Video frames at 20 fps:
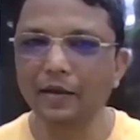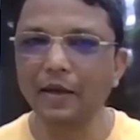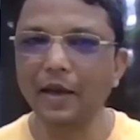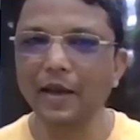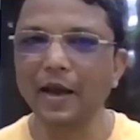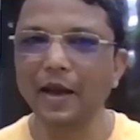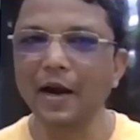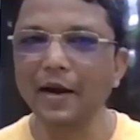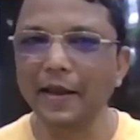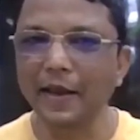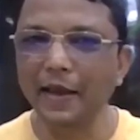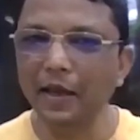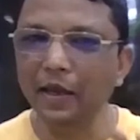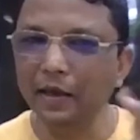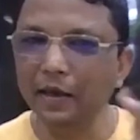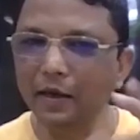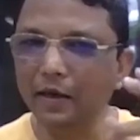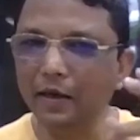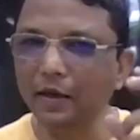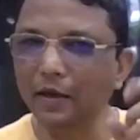Can't hear.
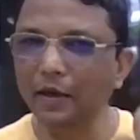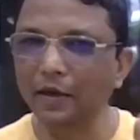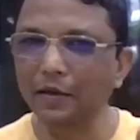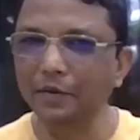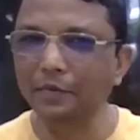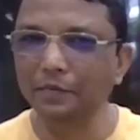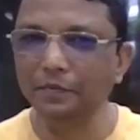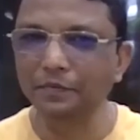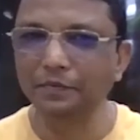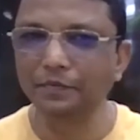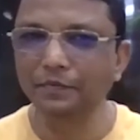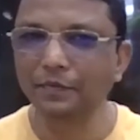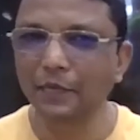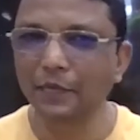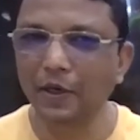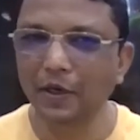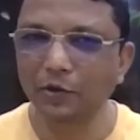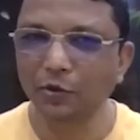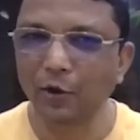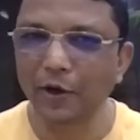
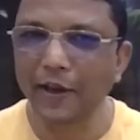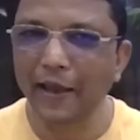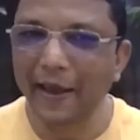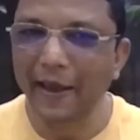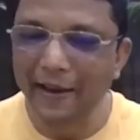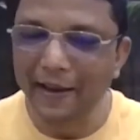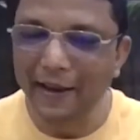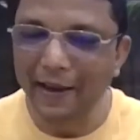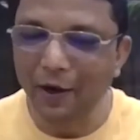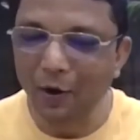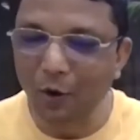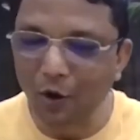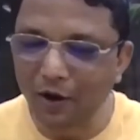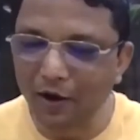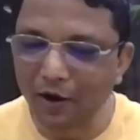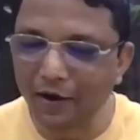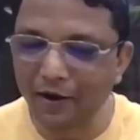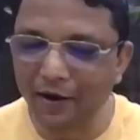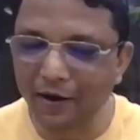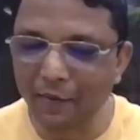Sorry,
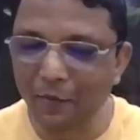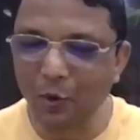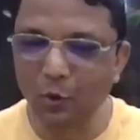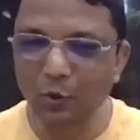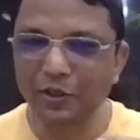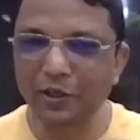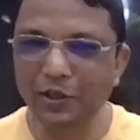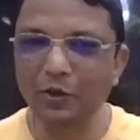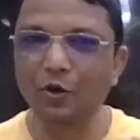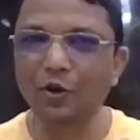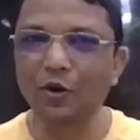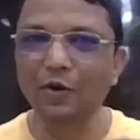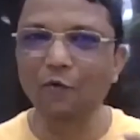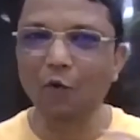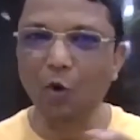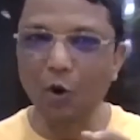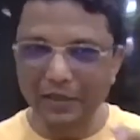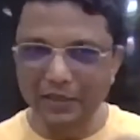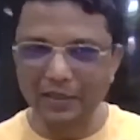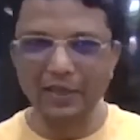I'm losing your
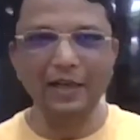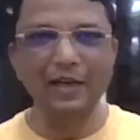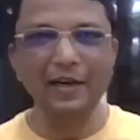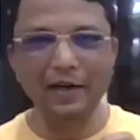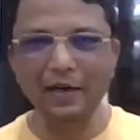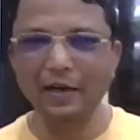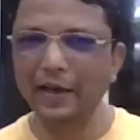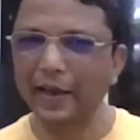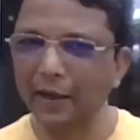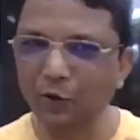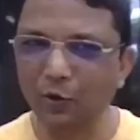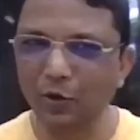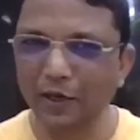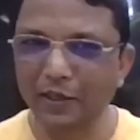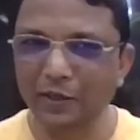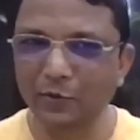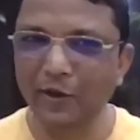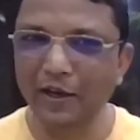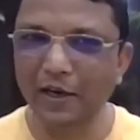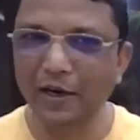voice a little. Can you
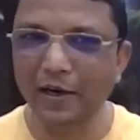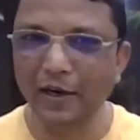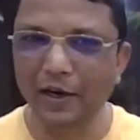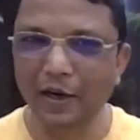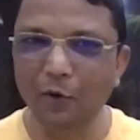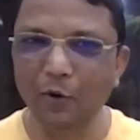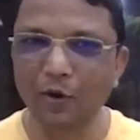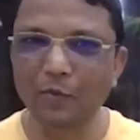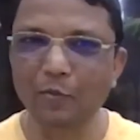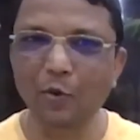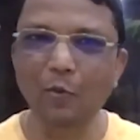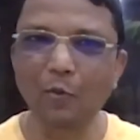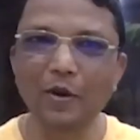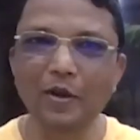speak a little louder, probably?